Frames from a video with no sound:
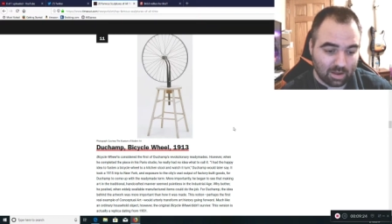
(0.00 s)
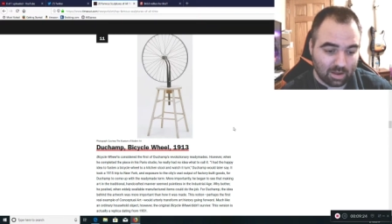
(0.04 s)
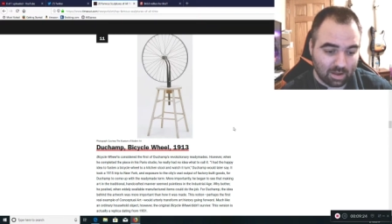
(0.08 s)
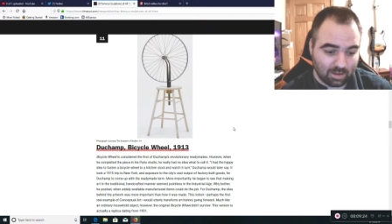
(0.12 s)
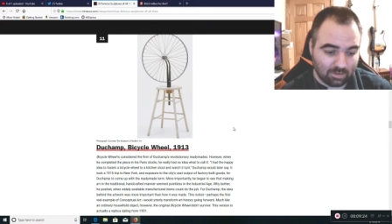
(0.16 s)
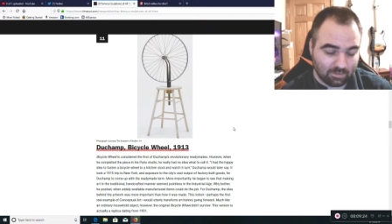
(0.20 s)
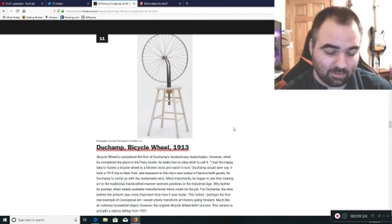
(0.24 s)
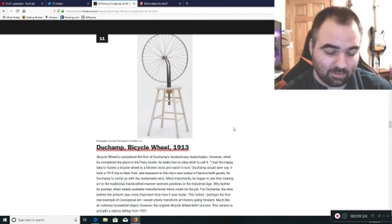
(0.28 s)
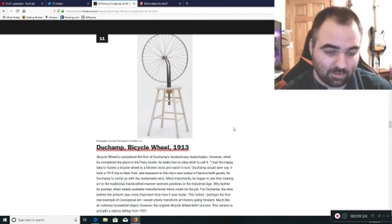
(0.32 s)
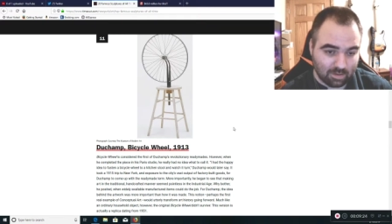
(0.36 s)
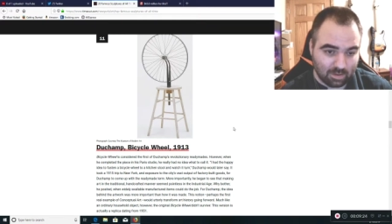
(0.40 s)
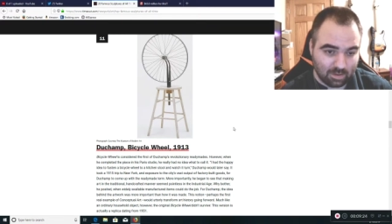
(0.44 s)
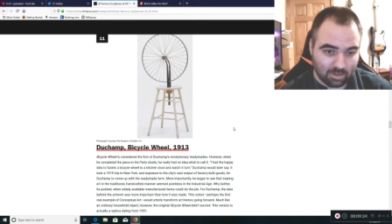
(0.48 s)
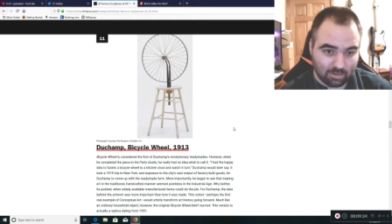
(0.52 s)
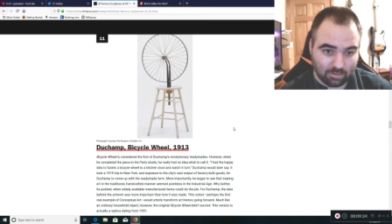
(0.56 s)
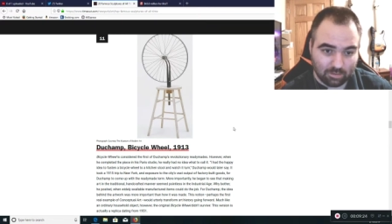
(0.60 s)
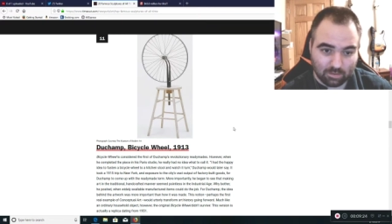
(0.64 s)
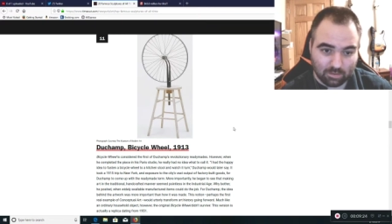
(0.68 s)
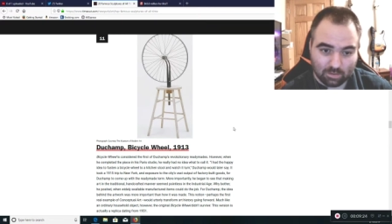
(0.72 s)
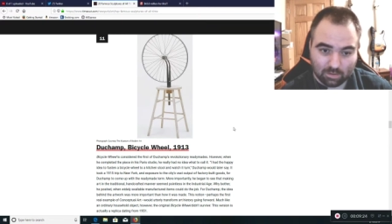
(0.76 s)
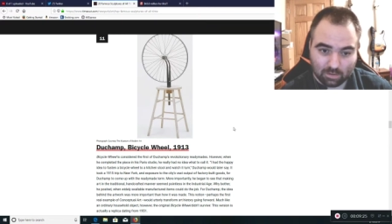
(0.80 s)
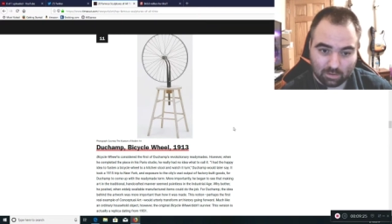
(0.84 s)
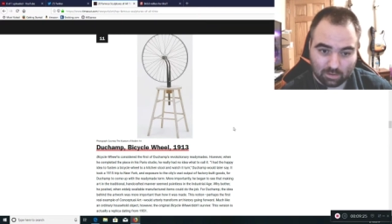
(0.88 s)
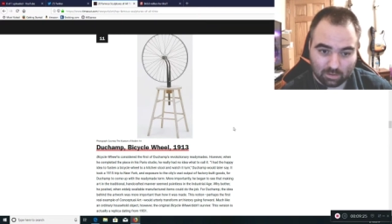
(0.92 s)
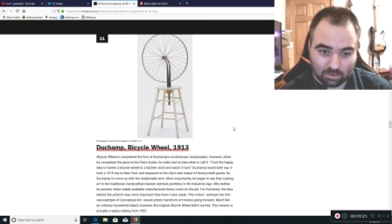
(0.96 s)
I'd say
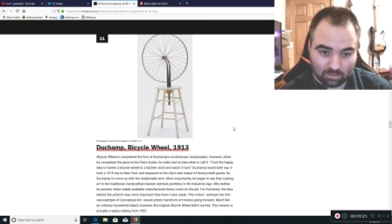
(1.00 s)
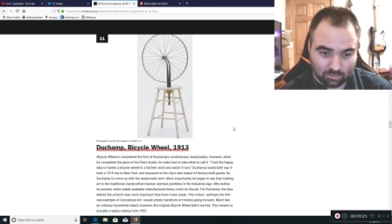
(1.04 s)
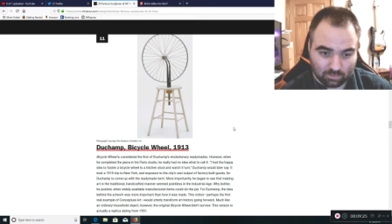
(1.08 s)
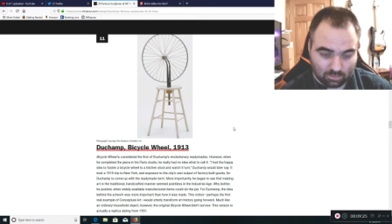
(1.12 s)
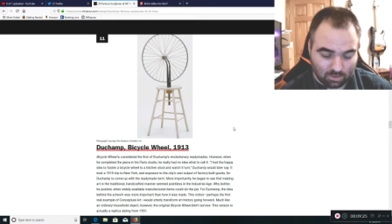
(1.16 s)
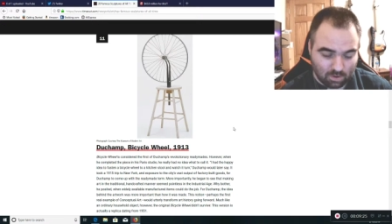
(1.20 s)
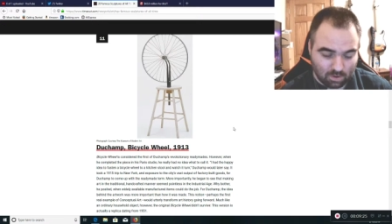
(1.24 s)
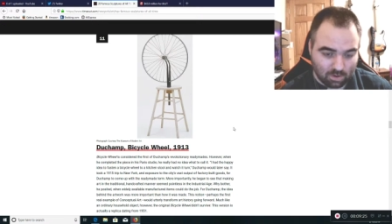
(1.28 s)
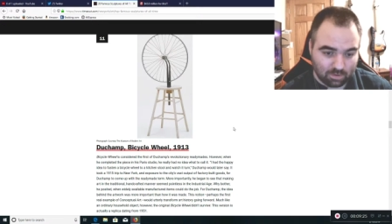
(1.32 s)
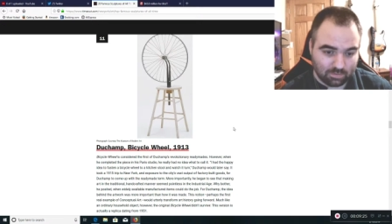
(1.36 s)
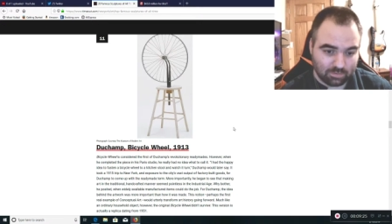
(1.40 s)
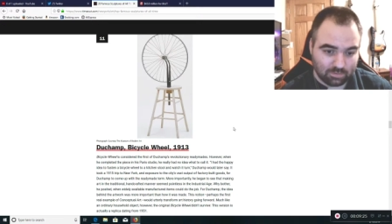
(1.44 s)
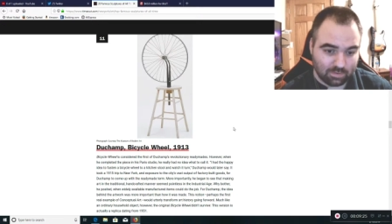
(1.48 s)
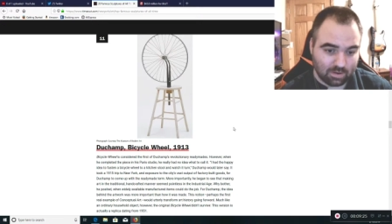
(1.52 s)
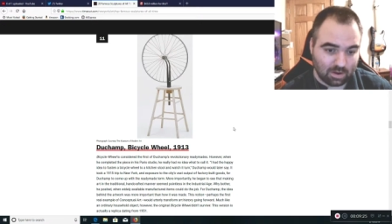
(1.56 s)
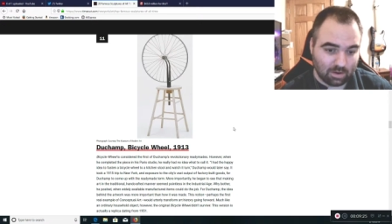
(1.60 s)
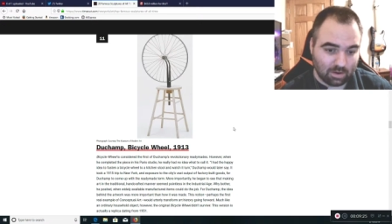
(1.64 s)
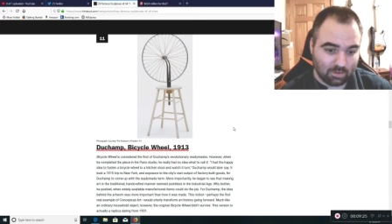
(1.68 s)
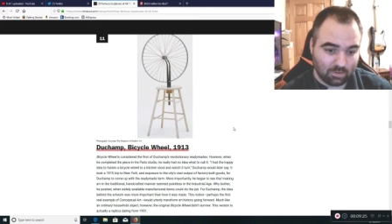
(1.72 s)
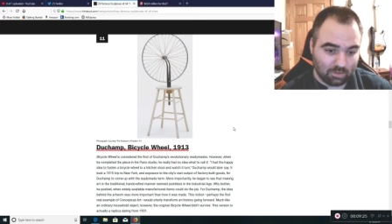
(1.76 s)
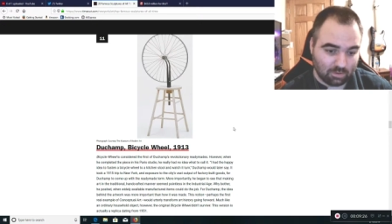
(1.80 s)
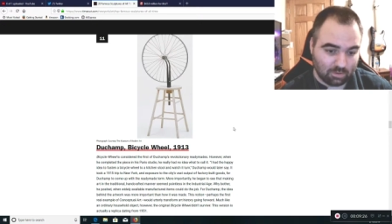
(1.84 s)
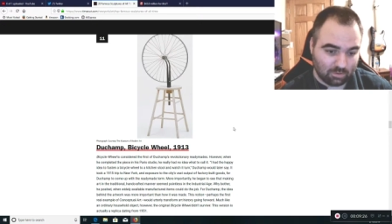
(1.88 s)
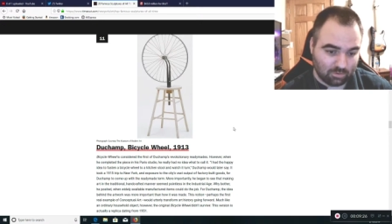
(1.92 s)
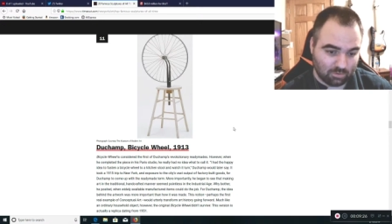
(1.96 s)
toss it out
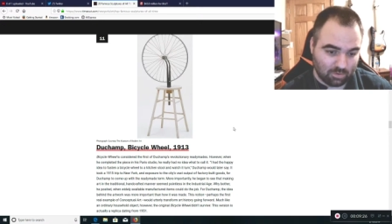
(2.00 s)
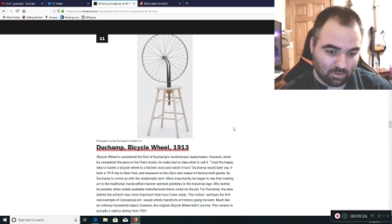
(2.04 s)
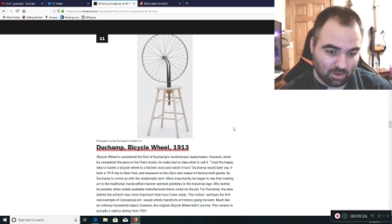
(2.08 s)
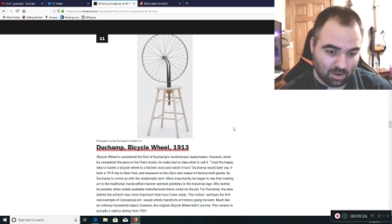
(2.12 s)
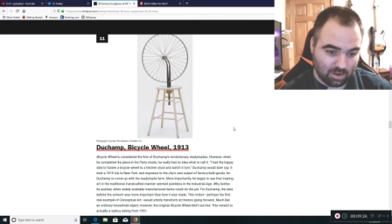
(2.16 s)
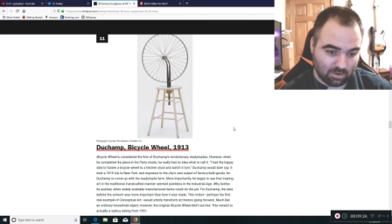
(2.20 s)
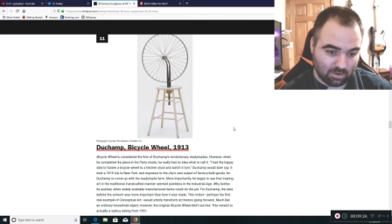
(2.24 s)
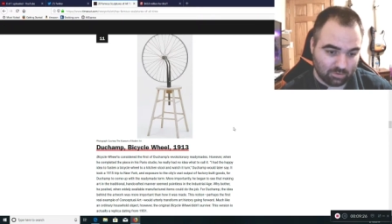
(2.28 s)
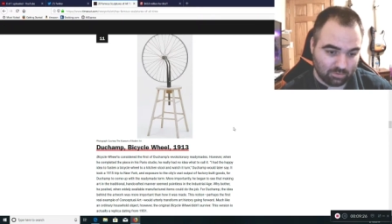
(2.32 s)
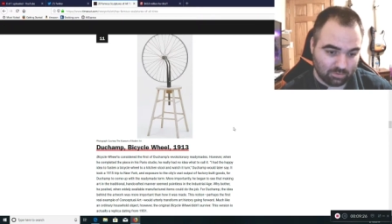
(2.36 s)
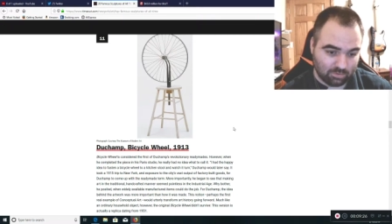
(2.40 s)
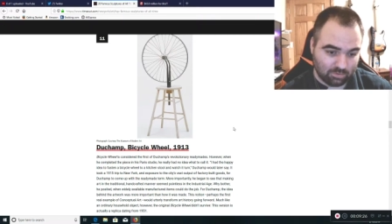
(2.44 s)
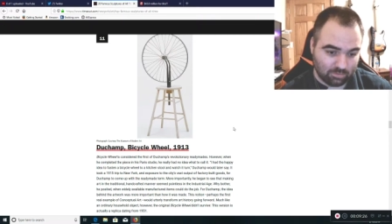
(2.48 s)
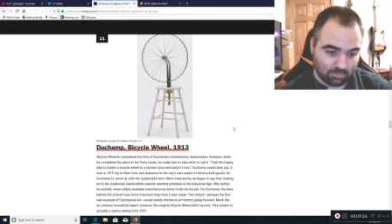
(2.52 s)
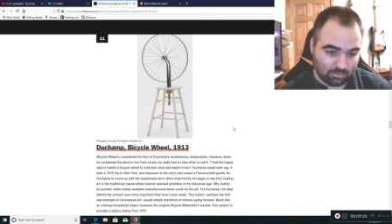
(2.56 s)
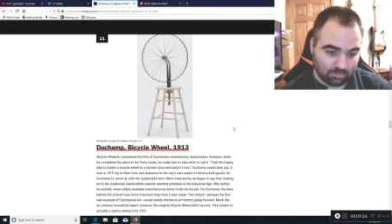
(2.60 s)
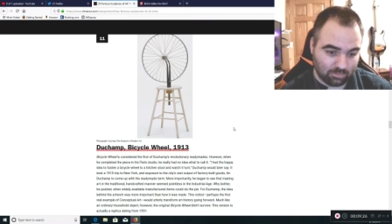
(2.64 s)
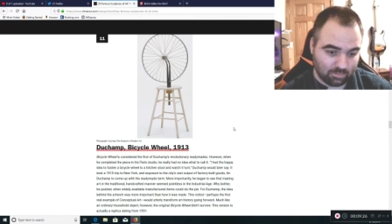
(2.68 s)
in the trash.